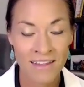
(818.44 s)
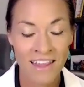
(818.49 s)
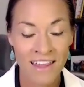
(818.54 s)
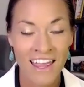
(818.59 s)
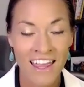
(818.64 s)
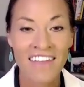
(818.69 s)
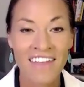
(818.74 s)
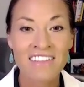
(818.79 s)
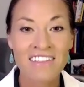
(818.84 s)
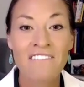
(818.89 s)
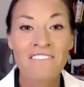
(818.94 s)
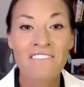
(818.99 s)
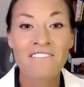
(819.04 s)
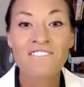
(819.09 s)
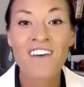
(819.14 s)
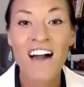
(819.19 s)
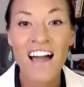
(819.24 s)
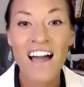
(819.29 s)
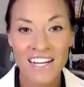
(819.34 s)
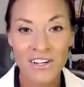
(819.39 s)
And then the
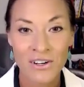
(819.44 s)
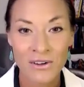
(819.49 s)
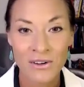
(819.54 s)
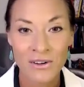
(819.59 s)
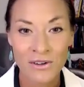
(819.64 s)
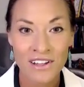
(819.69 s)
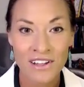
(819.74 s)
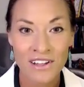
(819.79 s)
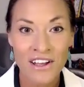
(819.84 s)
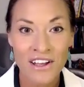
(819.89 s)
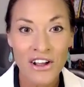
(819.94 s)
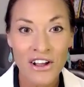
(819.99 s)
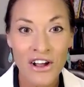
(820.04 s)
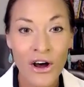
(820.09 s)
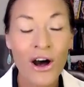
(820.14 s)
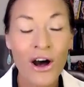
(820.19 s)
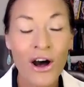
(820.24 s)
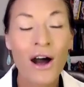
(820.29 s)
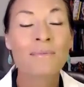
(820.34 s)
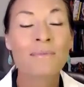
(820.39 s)
final,
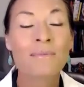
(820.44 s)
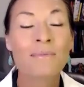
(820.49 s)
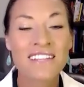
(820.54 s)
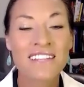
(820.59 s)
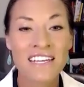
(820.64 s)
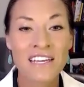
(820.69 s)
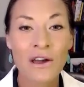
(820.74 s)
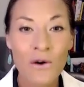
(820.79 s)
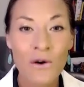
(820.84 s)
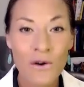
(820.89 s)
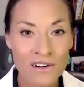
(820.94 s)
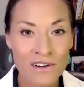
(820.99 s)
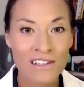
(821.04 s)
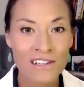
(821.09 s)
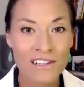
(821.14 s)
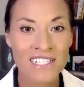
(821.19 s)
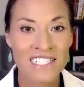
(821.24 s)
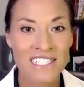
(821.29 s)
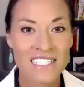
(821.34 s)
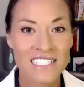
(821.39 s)
commonly
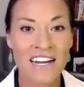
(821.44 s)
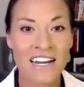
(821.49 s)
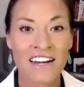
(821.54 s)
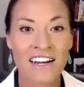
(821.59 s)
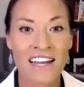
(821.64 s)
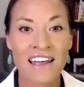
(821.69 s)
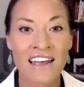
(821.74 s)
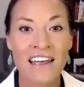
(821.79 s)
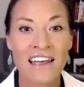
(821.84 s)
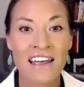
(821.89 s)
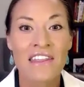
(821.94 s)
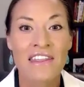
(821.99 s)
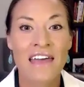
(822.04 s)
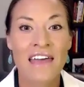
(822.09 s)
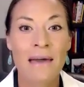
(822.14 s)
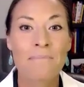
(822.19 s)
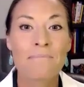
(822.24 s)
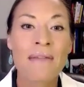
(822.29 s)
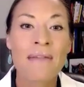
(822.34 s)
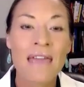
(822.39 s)
overlooked area
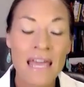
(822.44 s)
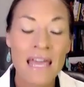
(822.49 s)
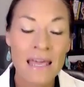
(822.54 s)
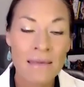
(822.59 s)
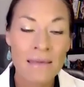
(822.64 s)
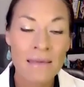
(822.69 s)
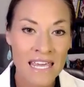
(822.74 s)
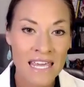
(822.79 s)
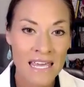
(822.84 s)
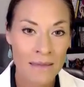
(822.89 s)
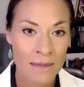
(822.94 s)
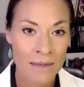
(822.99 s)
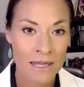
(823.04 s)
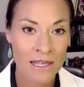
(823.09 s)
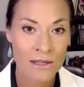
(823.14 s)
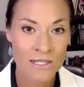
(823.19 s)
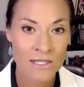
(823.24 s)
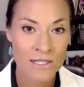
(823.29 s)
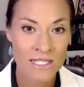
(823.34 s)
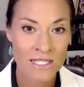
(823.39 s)
that may be keeping
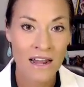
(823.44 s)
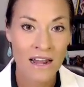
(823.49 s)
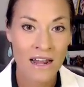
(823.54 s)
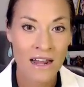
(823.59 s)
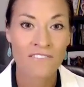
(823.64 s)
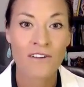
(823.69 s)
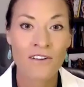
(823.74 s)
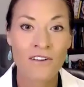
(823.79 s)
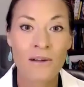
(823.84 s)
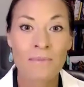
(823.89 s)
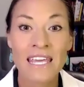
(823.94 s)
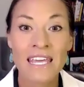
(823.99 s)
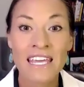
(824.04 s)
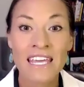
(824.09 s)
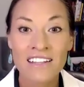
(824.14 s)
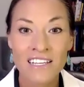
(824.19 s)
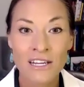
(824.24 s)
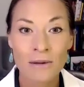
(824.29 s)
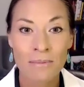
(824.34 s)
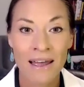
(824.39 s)
you stuck from
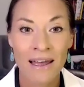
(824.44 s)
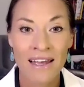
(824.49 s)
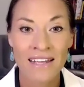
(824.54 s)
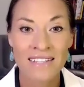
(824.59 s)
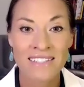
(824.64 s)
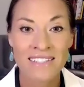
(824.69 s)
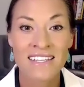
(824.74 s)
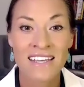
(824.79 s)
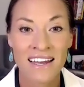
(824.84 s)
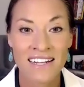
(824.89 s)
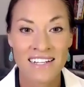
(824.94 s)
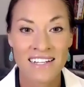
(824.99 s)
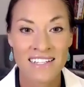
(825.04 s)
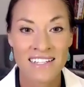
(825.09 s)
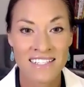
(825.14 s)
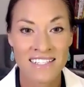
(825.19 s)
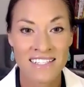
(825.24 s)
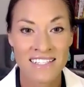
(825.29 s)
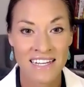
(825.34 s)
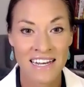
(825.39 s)
healing your pet's gut and
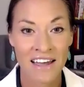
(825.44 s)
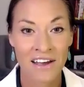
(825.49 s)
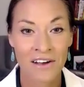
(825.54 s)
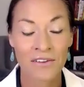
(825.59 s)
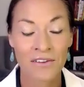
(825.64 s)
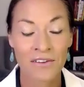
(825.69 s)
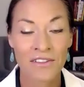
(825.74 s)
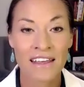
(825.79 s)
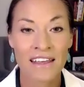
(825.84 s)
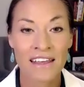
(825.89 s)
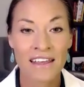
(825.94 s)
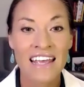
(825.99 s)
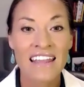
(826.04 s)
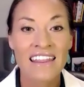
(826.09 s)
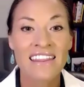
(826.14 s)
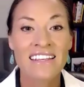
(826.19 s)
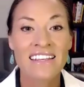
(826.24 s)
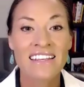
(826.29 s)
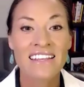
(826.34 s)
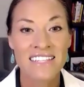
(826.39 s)
skin health.
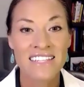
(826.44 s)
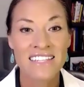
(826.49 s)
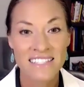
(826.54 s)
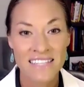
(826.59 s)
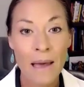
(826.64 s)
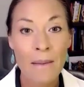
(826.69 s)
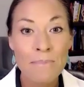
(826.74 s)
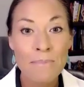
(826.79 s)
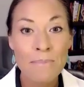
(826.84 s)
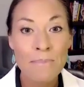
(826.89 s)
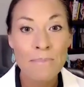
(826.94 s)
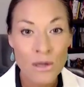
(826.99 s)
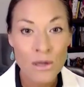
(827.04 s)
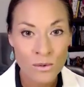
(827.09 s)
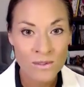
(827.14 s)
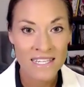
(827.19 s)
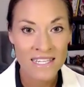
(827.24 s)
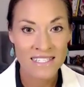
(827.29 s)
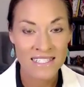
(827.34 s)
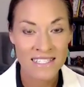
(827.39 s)
This is immune
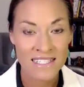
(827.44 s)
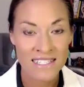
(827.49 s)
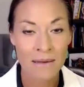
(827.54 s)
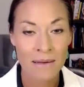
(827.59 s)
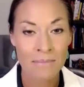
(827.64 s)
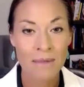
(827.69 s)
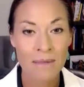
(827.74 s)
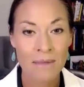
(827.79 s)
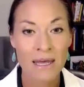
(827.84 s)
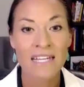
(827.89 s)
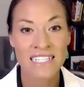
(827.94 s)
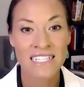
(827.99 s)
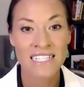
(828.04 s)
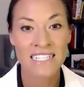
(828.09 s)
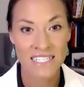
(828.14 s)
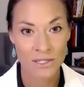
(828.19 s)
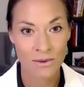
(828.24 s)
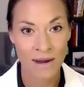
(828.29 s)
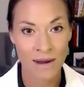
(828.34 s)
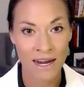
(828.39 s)
system
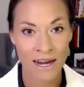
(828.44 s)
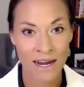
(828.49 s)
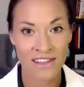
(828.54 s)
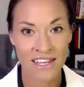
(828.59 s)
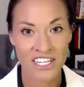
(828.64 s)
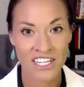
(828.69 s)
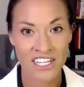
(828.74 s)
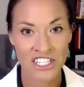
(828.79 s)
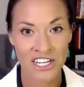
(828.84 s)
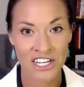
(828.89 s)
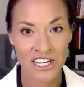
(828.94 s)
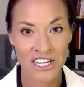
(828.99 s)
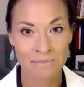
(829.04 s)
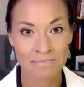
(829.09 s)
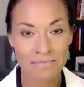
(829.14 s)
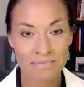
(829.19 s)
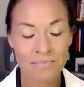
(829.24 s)
dysregulation.